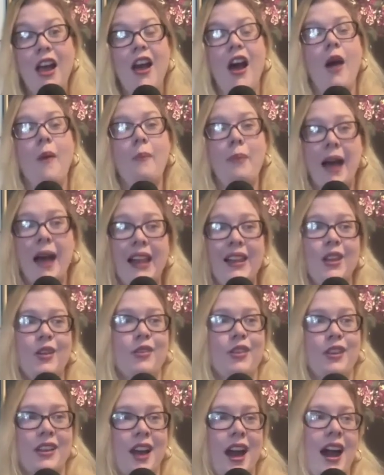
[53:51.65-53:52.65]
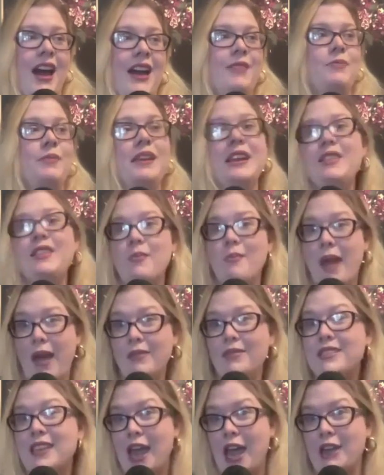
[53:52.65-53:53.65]
the god being the
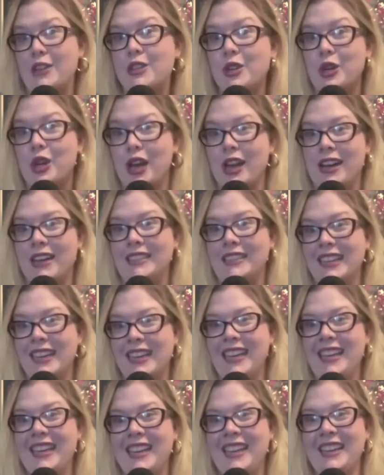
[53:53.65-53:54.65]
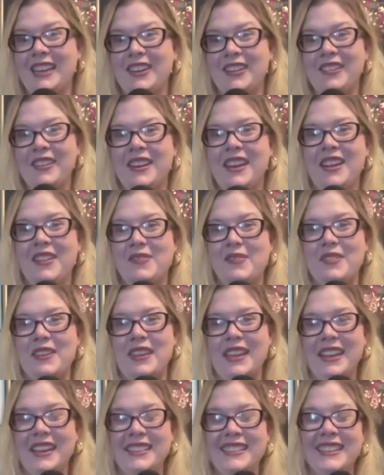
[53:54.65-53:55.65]
mouse catcher god. Like, you know what I
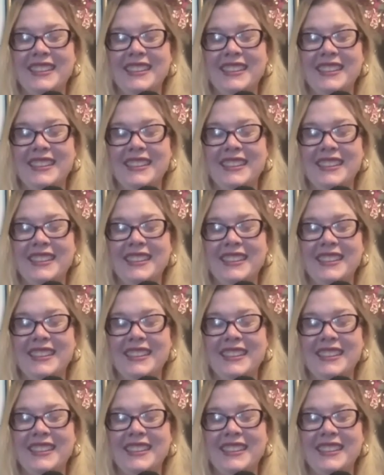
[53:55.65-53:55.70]
mean?